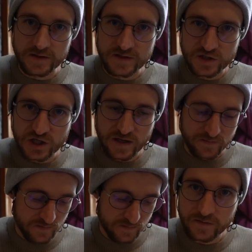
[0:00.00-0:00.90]
is it
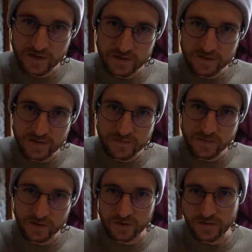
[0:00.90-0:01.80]
jam then cream
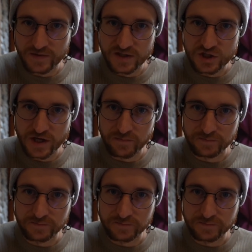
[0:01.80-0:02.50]
or cream then jam?